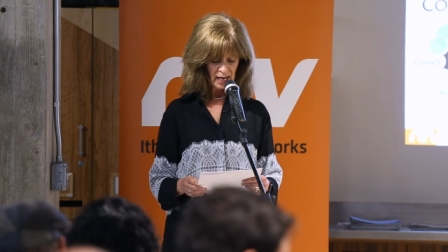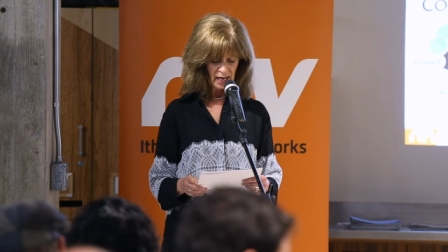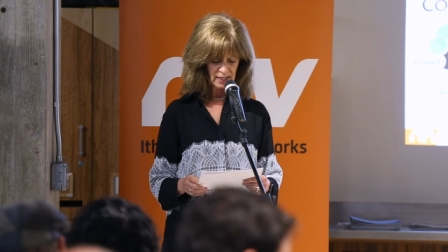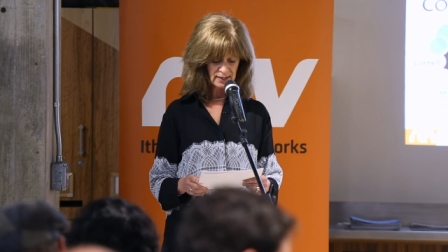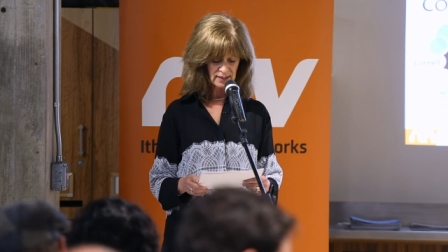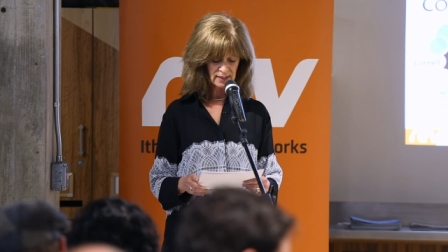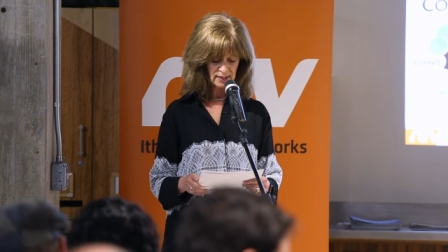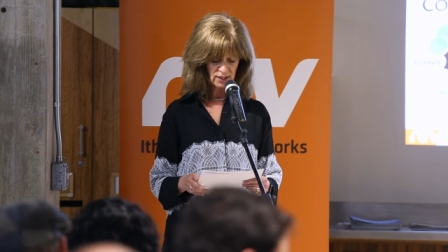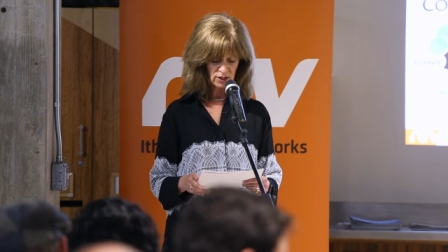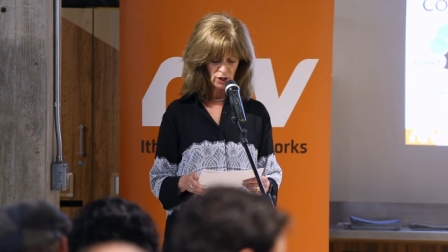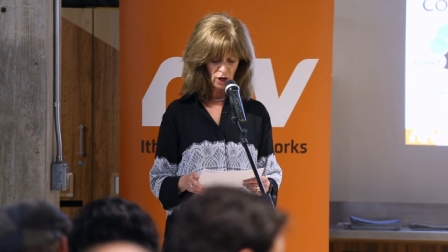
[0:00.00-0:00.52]

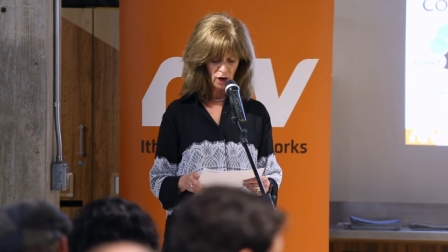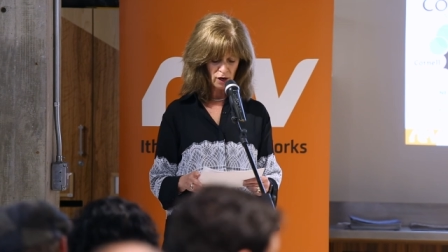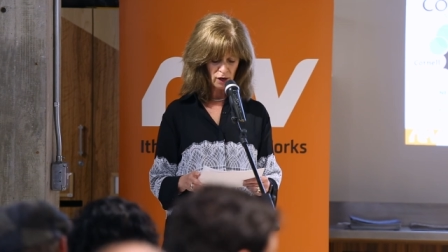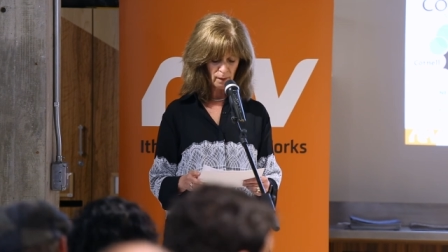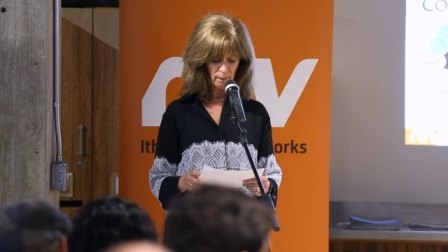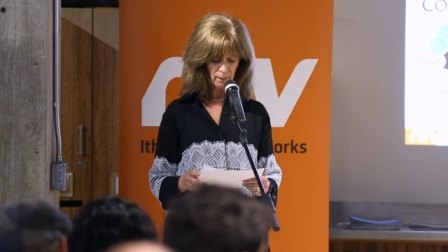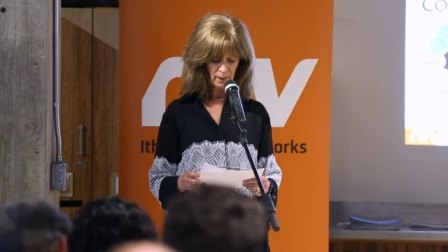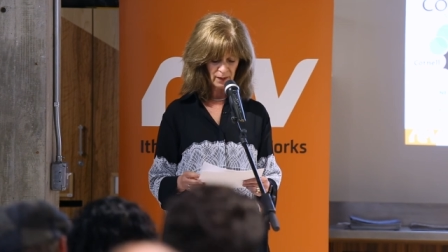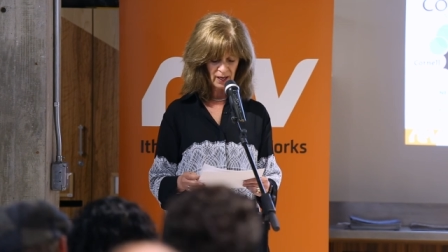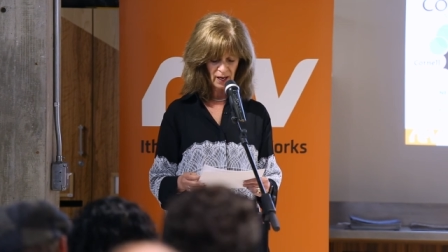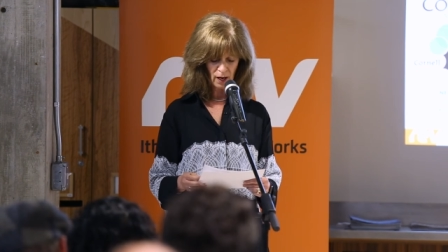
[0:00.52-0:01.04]
as a
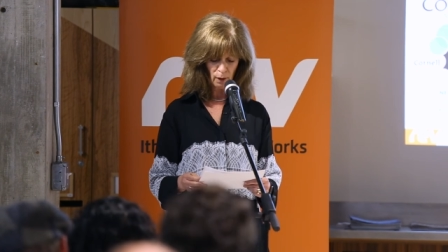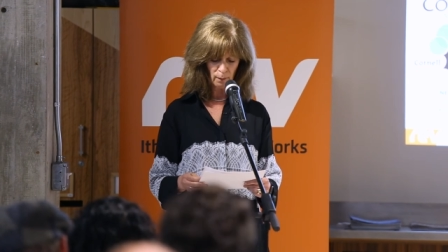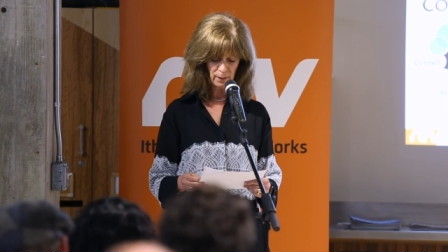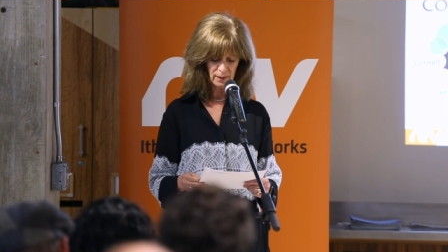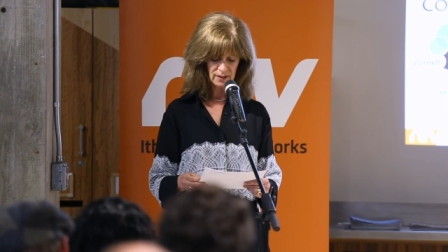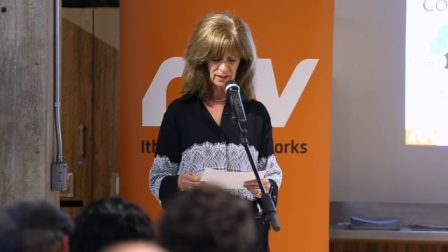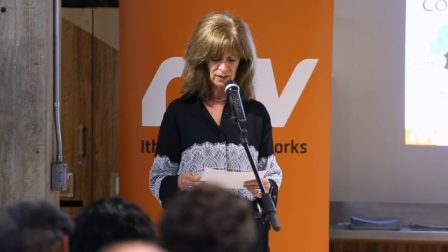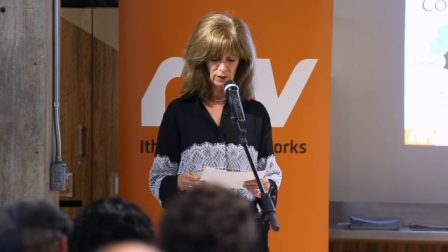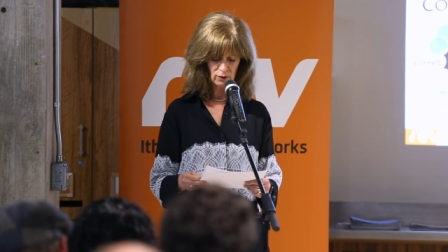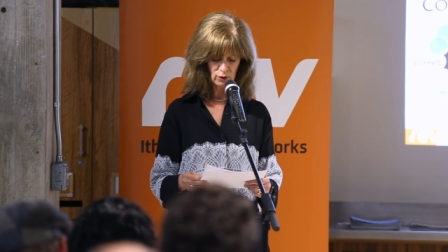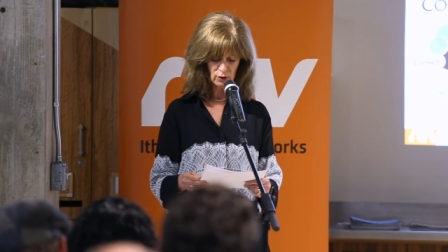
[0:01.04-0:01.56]
startup and help
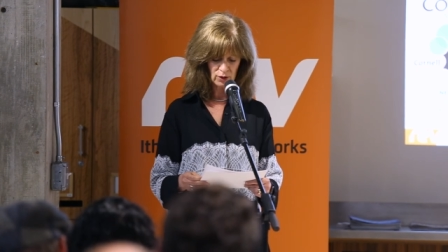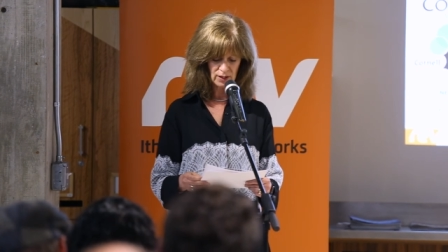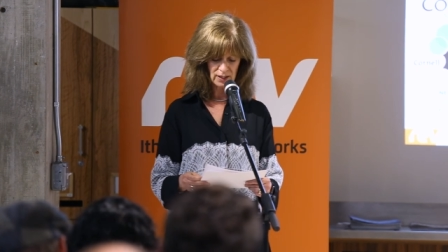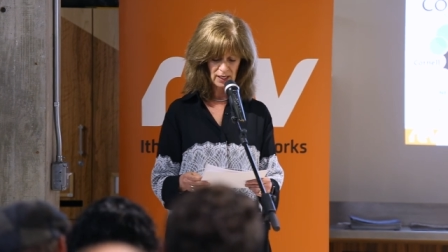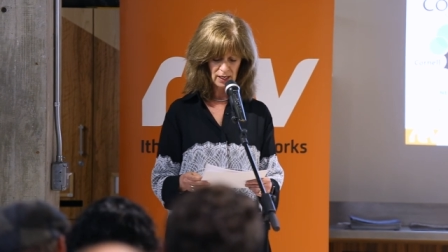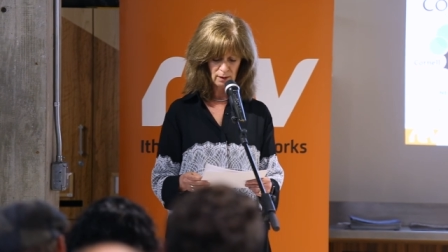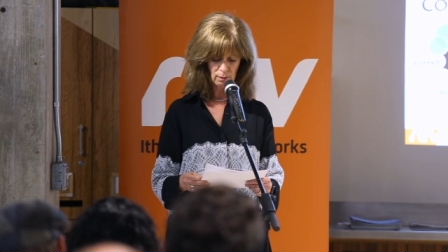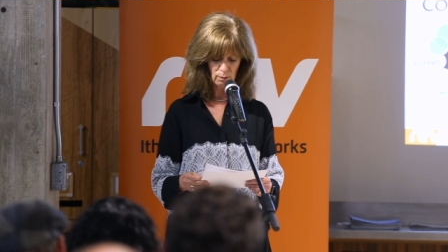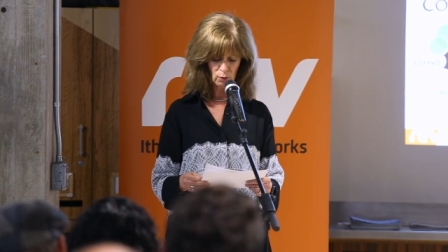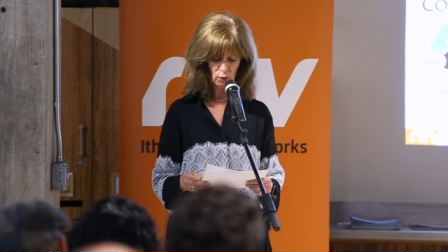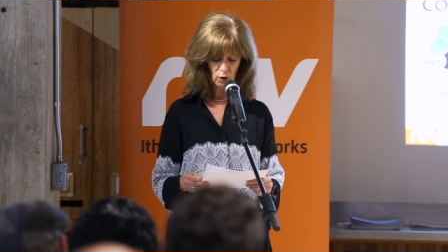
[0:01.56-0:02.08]
us
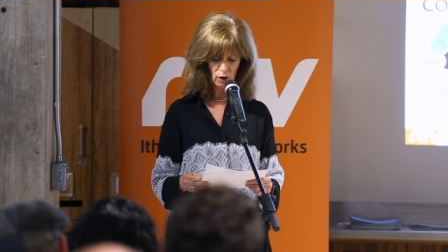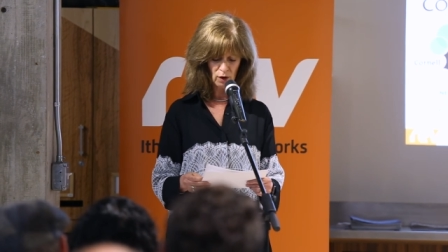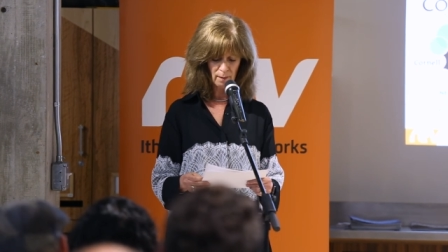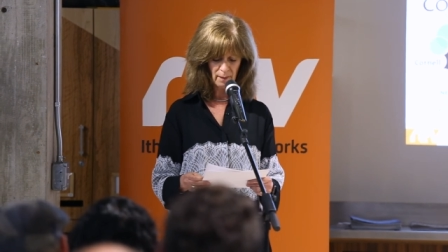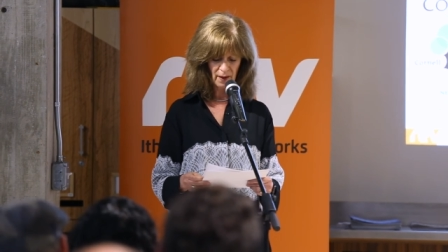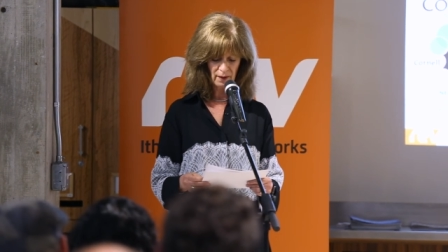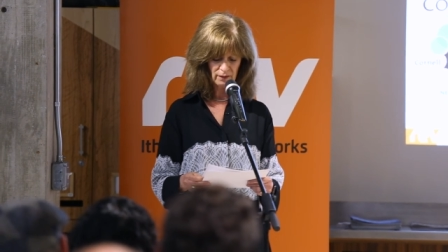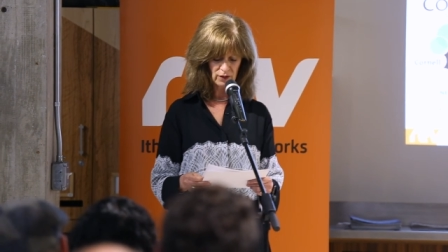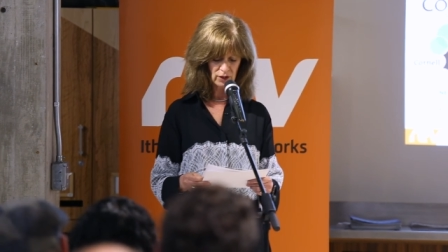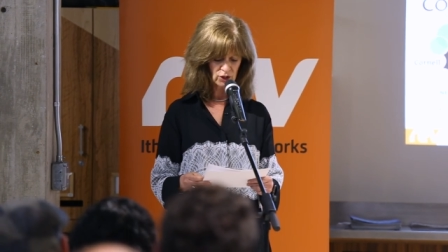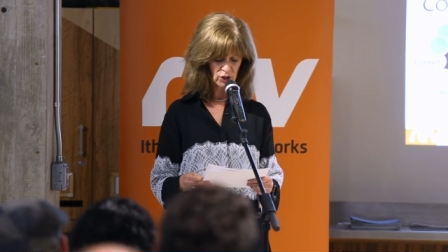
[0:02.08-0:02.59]
understand more
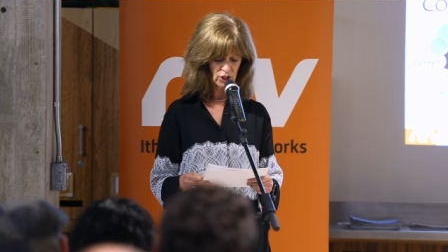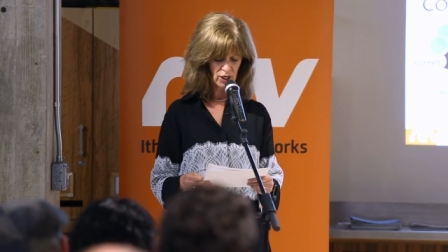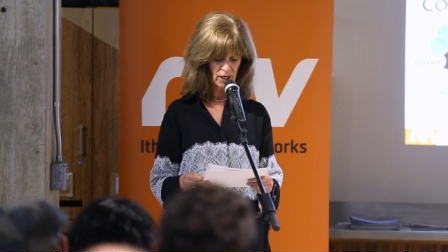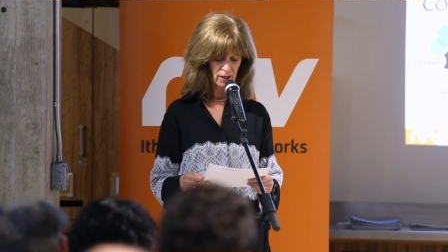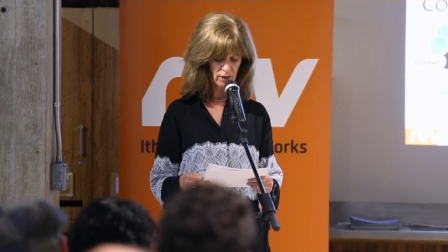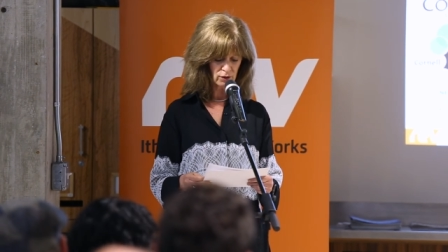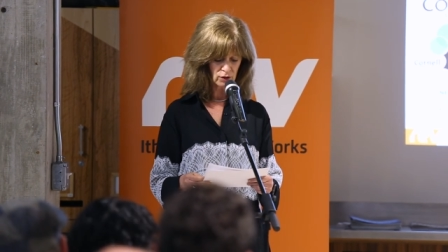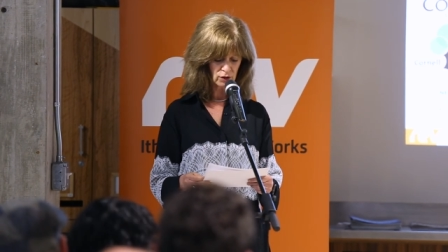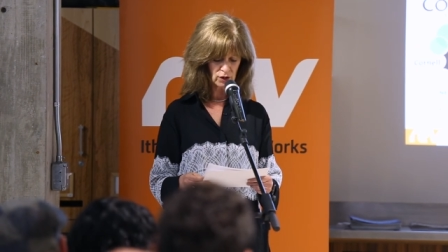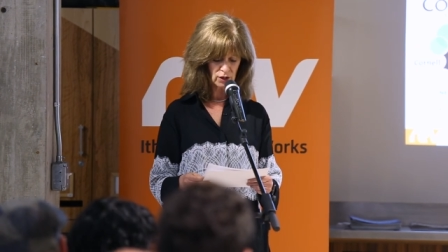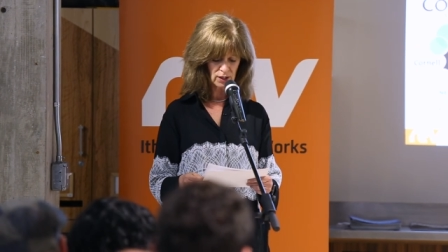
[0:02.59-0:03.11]
about the
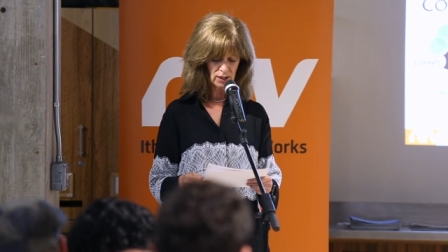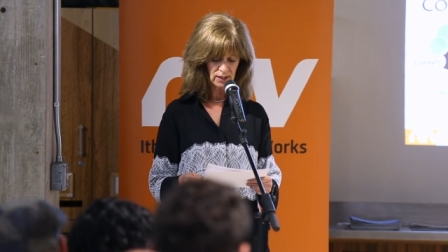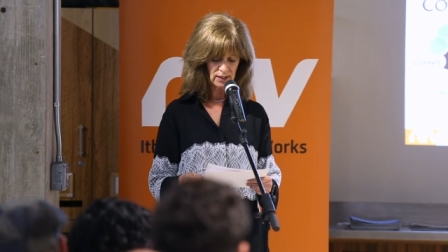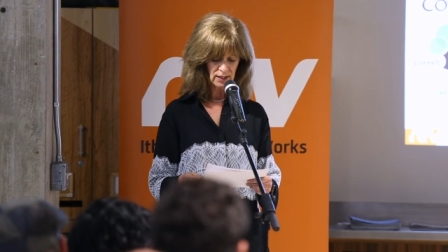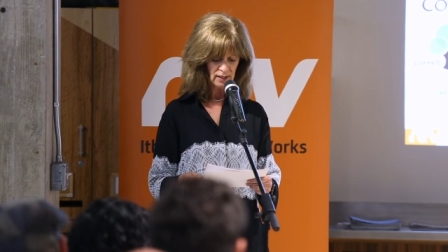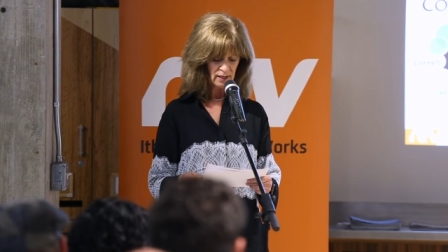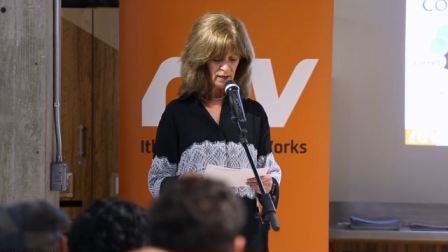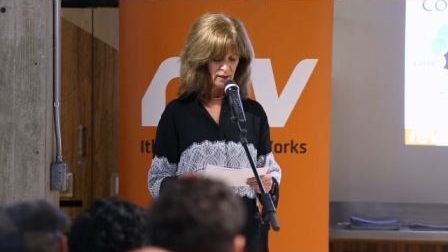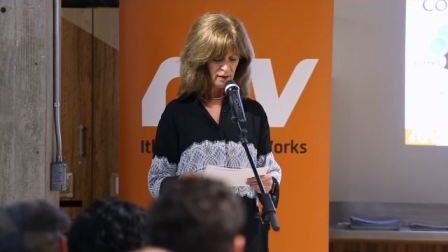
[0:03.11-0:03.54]
challenges